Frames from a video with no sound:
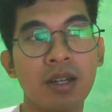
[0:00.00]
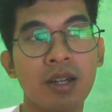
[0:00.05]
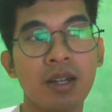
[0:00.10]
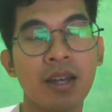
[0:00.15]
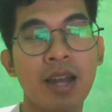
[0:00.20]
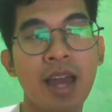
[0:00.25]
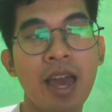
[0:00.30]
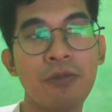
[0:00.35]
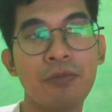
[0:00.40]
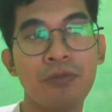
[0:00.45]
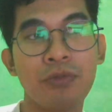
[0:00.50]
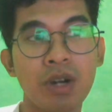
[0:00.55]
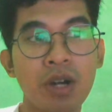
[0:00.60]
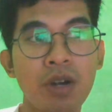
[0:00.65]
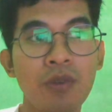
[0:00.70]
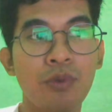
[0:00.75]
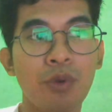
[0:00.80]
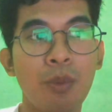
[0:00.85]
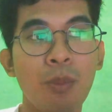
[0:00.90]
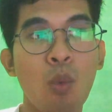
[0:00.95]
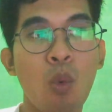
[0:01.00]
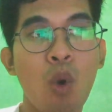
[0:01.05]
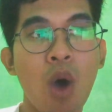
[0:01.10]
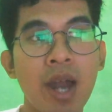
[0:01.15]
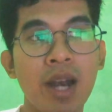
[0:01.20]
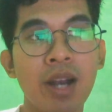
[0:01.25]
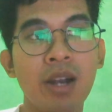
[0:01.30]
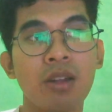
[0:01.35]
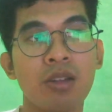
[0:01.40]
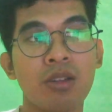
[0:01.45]
differ from
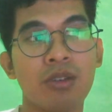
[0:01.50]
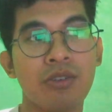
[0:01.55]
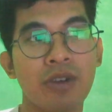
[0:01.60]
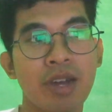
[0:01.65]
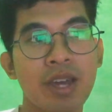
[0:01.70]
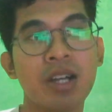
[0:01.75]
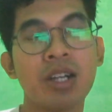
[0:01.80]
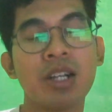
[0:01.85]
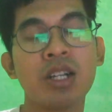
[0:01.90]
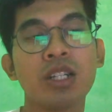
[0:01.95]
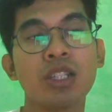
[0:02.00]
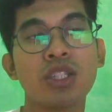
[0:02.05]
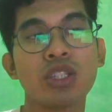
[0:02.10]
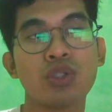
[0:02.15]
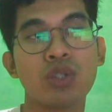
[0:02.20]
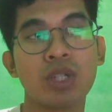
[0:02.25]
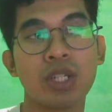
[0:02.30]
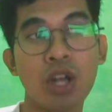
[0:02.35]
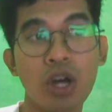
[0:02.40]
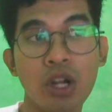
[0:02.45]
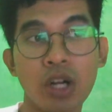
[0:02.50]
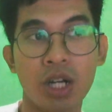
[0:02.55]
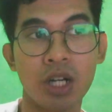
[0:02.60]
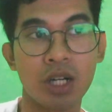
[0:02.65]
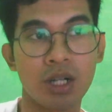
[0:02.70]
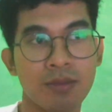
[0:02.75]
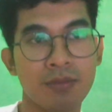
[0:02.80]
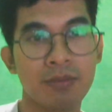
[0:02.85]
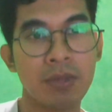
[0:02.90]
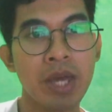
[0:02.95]
one rater to another.
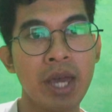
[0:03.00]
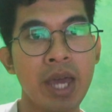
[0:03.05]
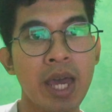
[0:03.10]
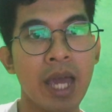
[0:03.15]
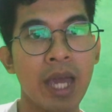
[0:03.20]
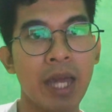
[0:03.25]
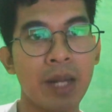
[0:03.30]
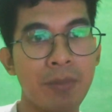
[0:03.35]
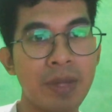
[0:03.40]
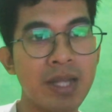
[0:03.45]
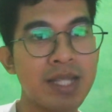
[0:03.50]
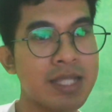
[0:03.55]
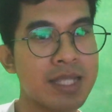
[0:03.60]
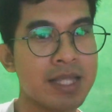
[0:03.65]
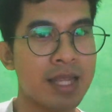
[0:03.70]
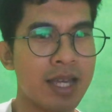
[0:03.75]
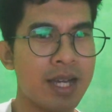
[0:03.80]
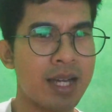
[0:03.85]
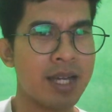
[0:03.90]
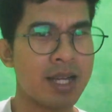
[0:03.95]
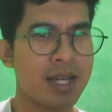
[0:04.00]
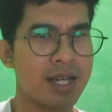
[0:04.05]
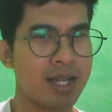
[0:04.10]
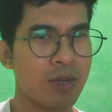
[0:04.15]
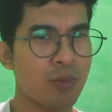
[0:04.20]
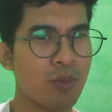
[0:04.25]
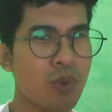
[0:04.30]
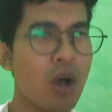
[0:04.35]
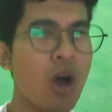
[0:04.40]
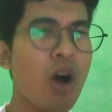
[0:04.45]
It means,
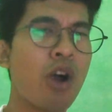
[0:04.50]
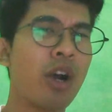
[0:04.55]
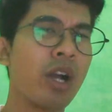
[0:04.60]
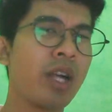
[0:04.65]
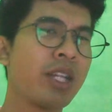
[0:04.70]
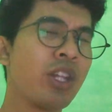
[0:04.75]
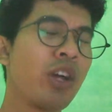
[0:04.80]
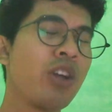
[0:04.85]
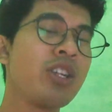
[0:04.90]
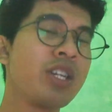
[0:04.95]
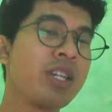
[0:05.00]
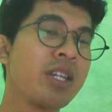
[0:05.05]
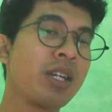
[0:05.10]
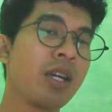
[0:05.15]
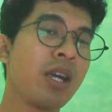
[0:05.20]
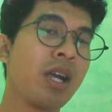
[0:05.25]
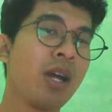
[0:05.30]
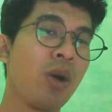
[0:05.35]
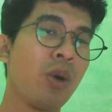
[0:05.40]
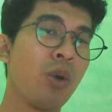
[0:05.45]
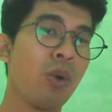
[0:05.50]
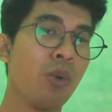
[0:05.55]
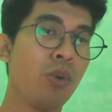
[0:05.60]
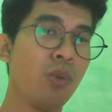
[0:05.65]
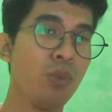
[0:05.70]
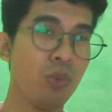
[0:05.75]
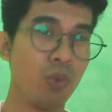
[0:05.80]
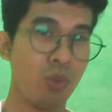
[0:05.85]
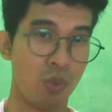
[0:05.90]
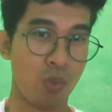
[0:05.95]
or another
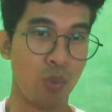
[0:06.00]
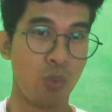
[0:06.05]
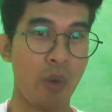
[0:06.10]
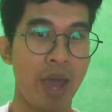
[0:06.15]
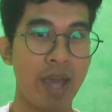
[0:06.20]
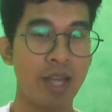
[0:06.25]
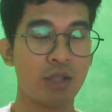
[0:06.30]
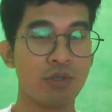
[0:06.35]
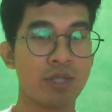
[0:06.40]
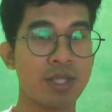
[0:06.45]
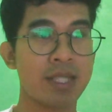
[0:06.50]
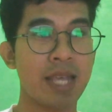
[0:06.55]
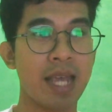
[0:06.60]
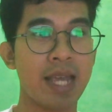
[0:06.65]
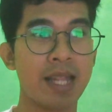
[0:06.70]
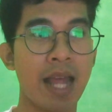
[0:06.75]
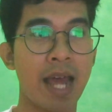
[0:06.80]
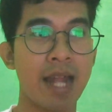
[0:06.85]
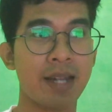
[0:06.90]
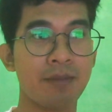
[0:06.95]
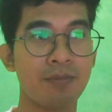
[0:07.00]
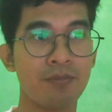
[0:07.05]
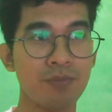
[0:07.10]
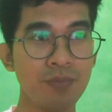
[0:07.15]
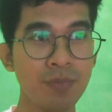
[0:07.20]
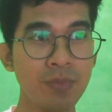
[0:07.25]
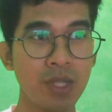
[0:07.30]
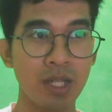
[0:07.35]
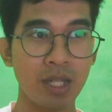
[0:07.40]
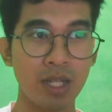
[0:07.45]
way to say that,
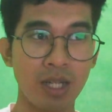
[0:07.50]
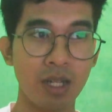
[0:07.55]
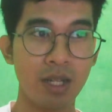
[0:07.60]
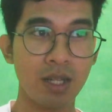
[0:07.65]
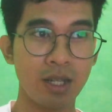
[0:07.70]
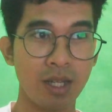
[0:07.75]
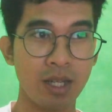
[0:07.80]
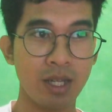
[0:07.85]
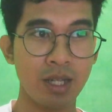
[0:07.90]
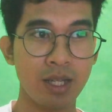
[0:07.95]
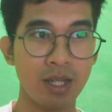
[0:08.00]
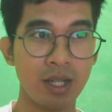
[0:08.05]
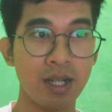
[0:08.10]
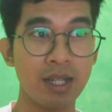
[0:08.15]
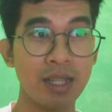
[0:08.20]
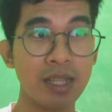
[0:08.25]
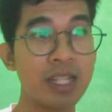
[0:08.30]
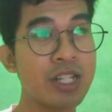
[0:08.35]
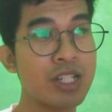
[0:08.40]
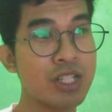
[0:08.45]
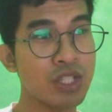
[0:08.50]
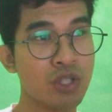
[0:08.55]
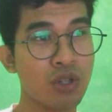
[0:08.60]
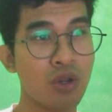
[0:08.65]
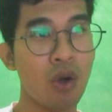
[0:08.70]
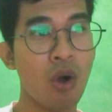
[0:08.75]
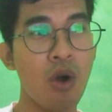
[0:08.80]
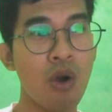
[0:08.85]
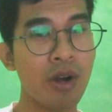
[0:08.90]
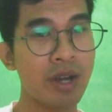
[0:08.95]
clear
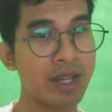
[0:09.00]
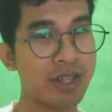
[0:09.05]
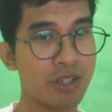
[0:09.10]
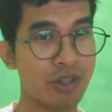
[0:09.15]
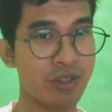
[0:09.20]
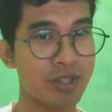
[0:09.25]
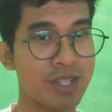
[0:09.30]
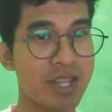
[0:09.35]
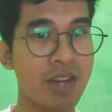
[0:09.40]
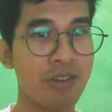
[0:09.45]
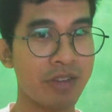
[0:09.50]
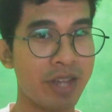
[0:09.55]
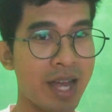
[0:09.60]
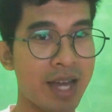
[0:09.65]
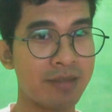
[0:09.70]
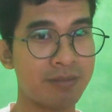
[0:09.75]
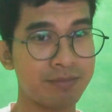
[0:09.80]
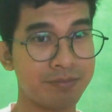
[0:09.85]
scoring criteria.